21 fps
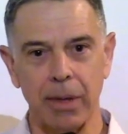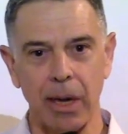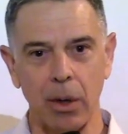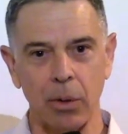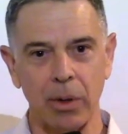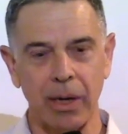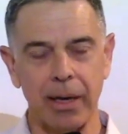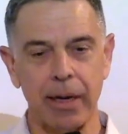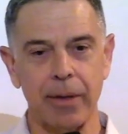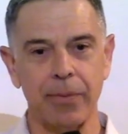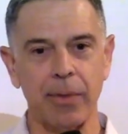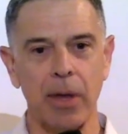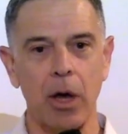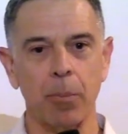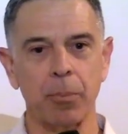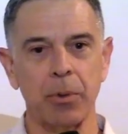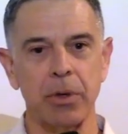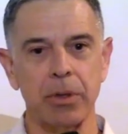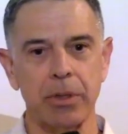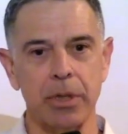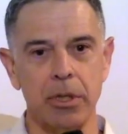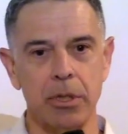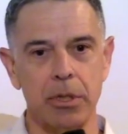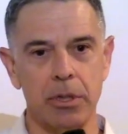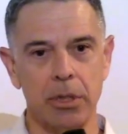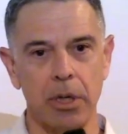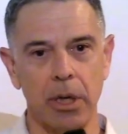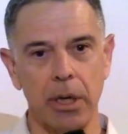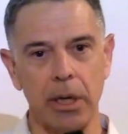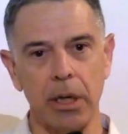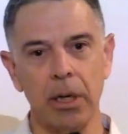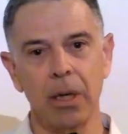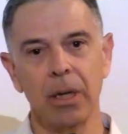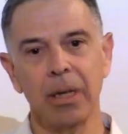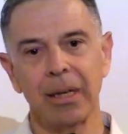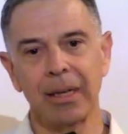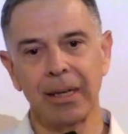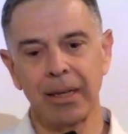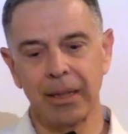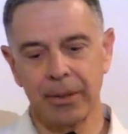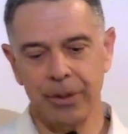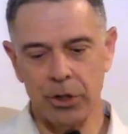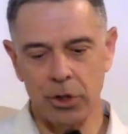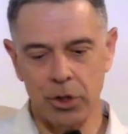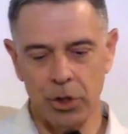Now, Kenneth Alper did a study that